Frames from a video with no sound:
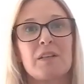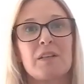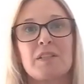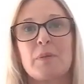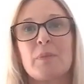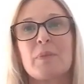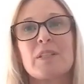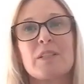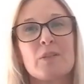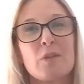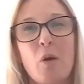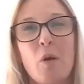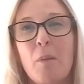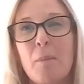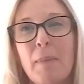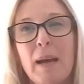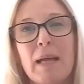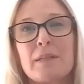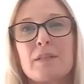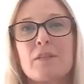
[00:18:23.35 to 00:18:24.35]
So it's
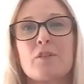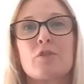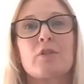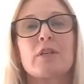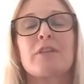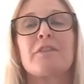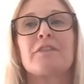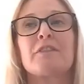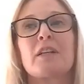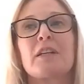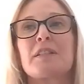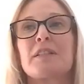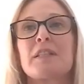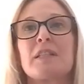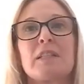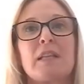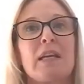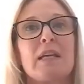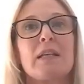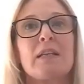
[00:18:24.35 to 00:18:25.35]
not mandatory for us
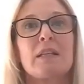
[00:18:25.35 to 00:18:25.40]
today,